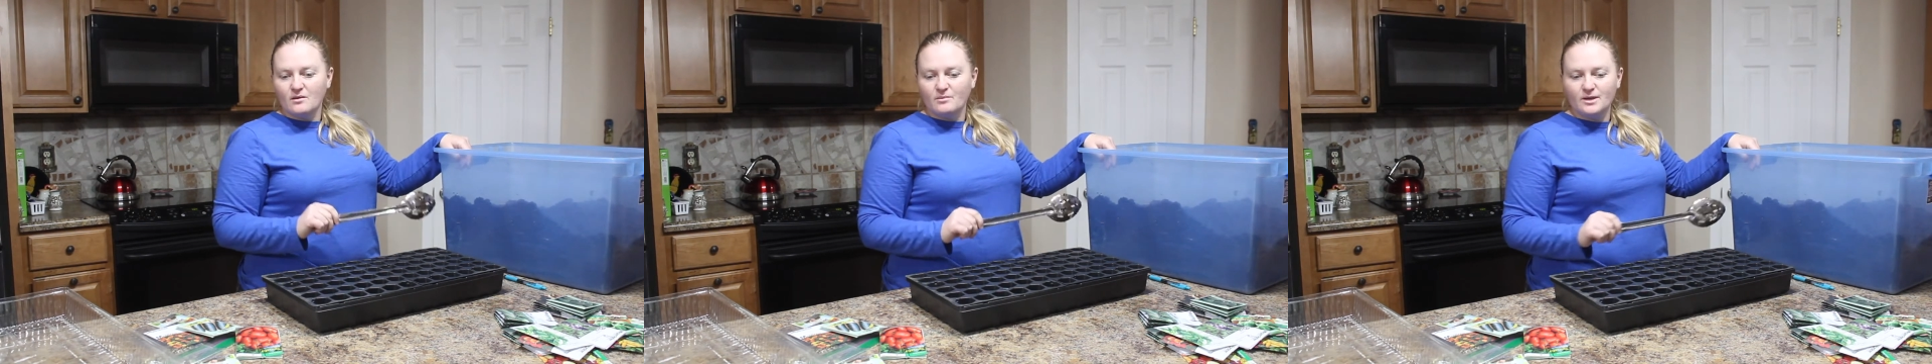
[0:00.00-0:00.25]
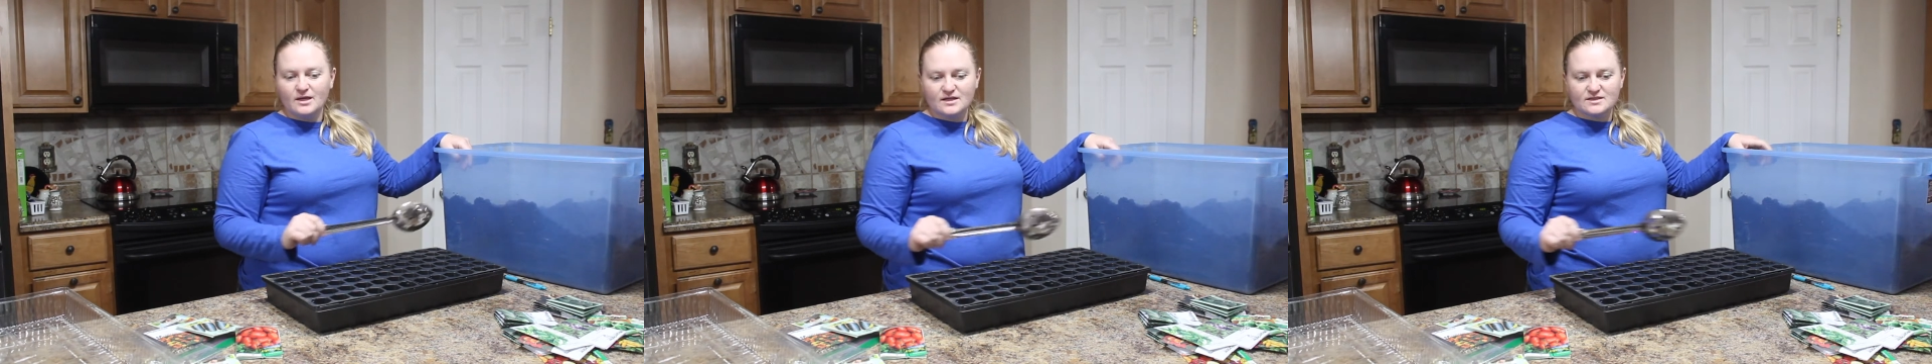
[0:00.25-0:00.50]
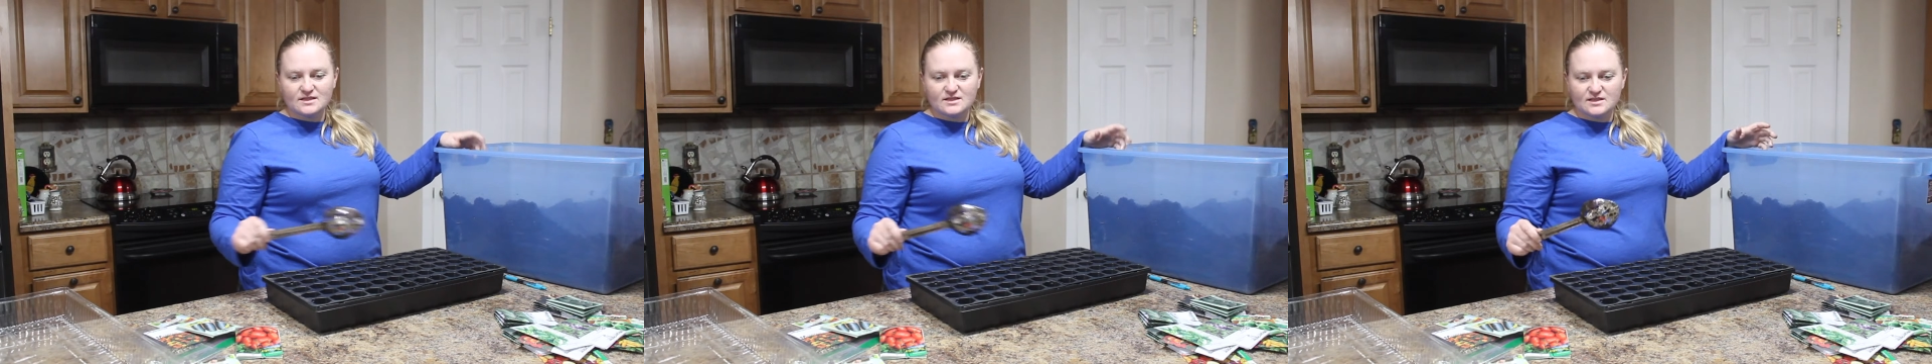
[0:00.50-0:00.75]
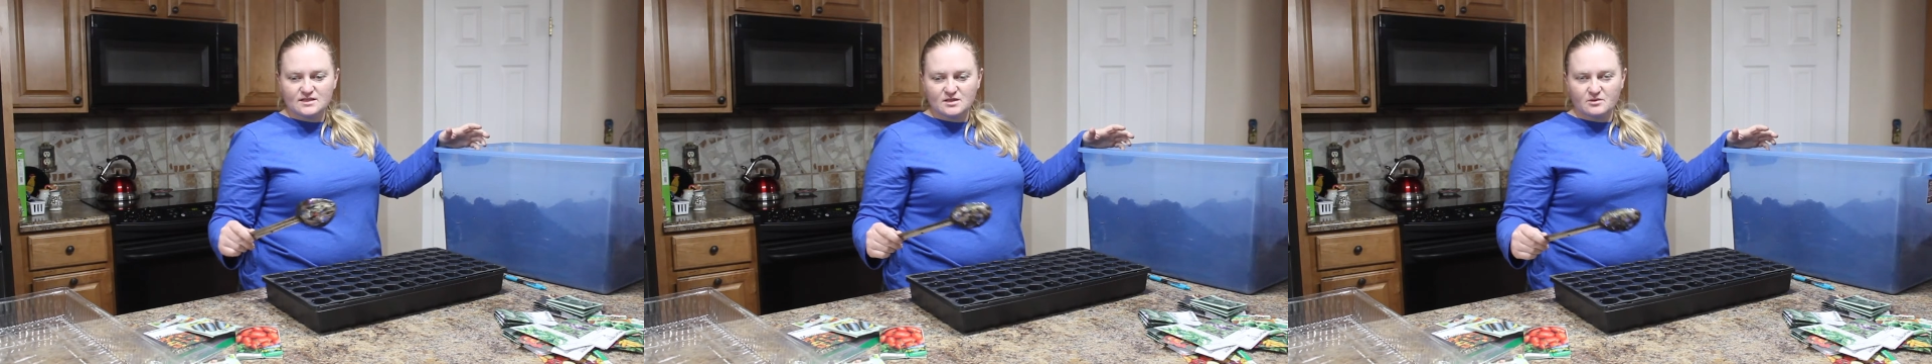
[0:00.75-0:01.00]
because this
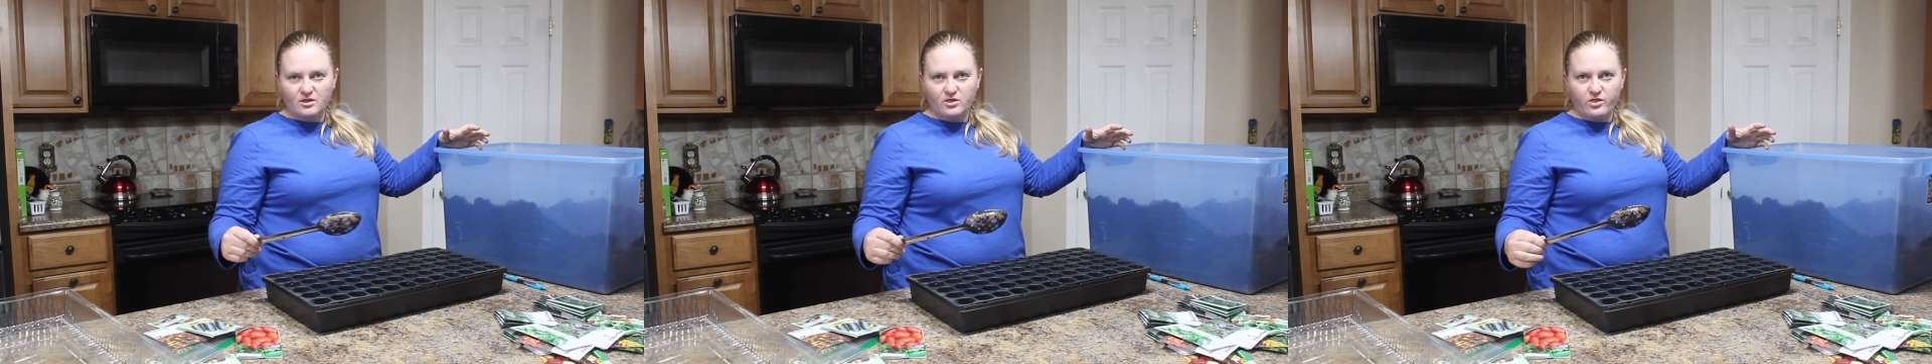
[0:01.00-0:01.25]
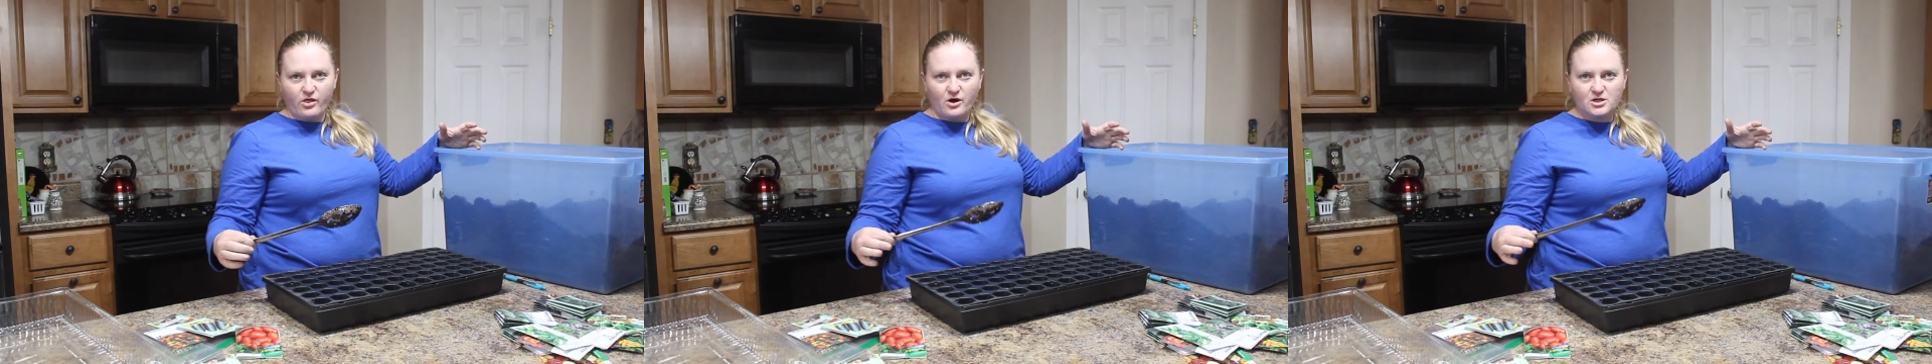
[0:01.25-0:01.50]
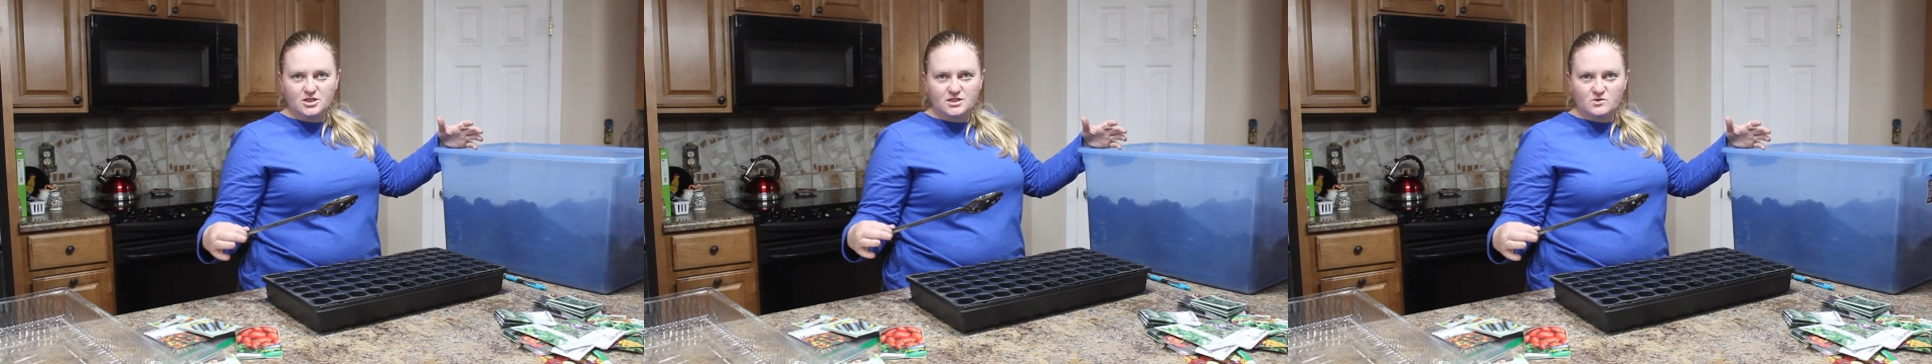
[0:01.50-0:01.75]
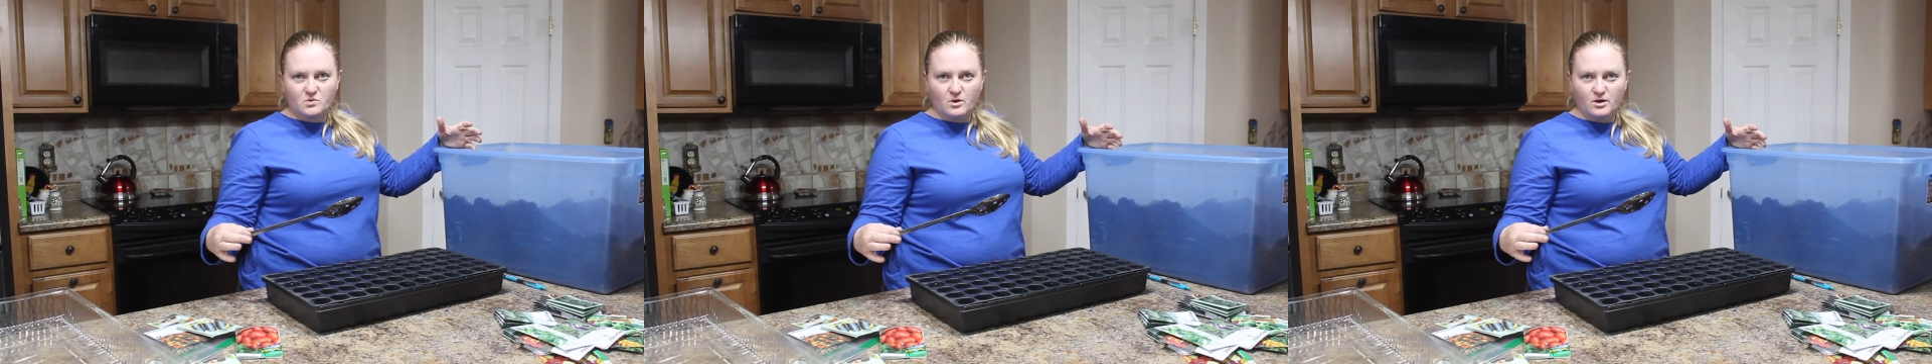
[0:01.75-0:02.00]
is the
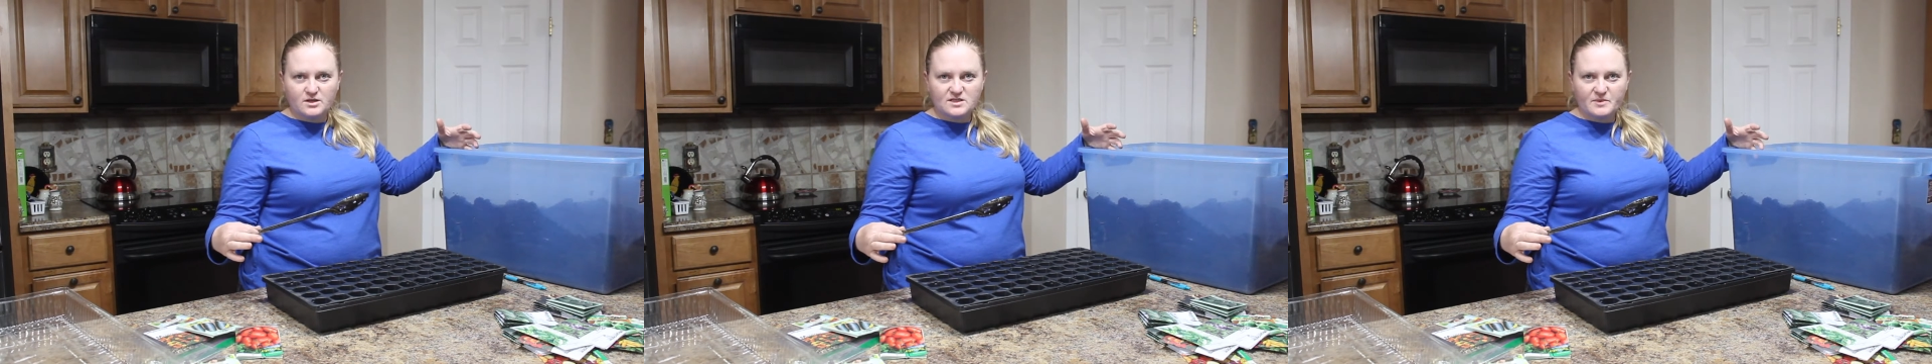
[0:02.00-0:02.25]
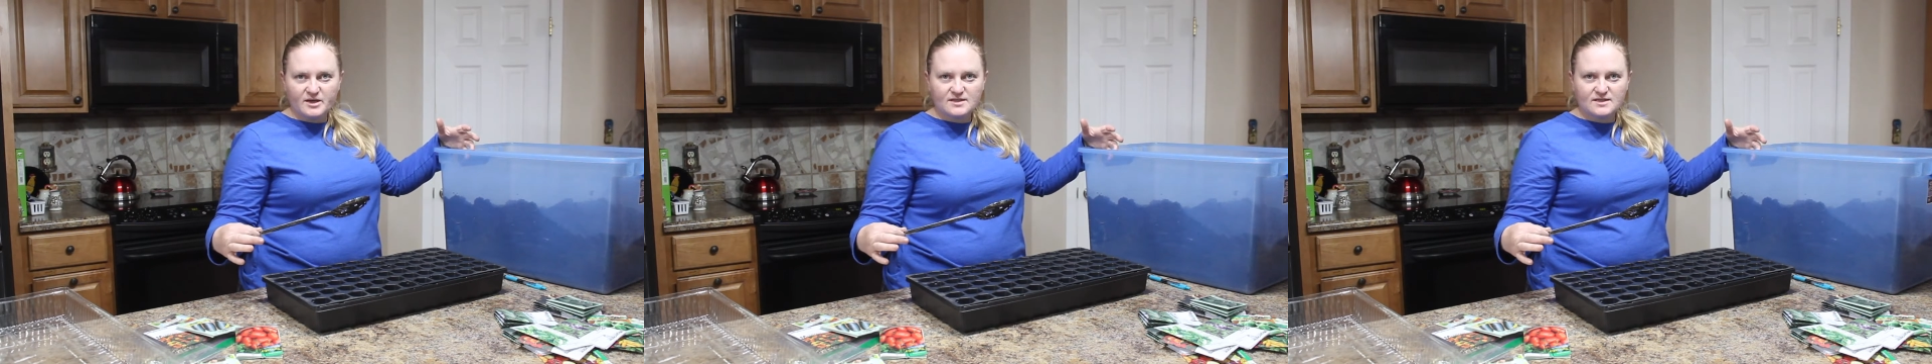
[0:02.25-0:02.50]
largest workspace